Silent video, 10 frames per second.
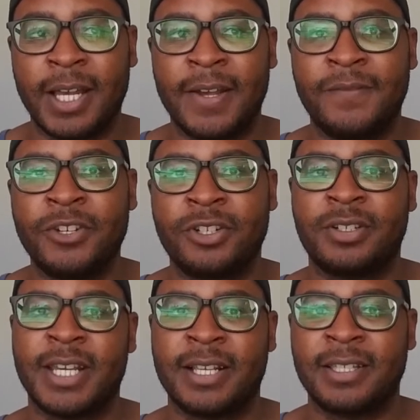Future
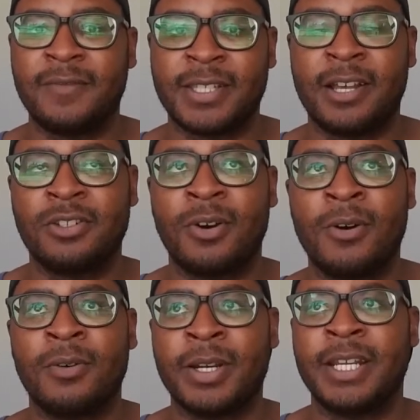Sex Love Sounds, or
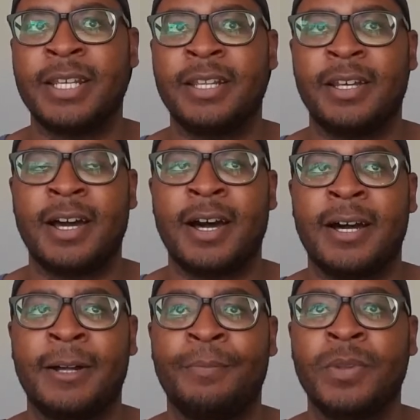when he did
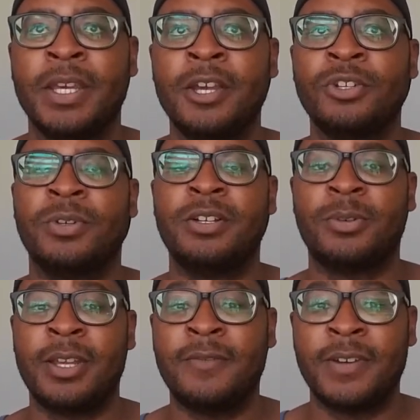
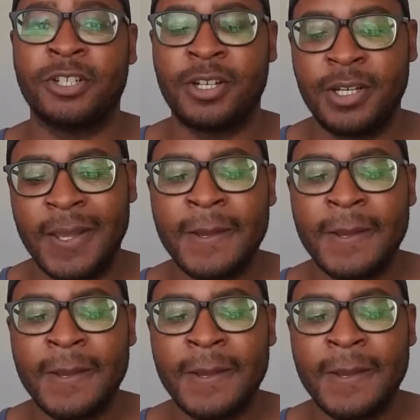2020 Vision,